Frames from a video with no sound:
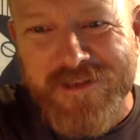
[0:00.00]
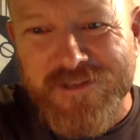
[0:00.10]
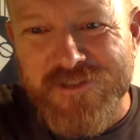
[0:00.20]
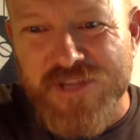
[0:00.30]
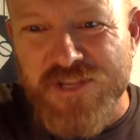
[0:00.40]

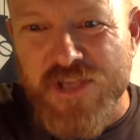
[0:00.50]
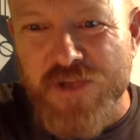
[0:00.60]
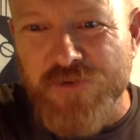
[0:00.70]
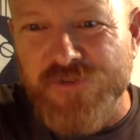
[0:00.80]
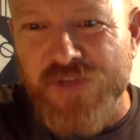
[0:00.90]
To
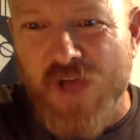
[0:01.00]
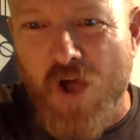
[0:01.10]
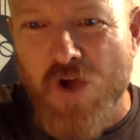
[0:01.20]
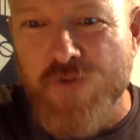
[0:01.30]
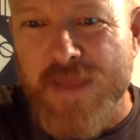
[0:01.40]
use the
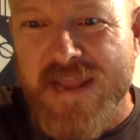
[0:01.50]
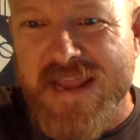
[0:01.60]
Hobie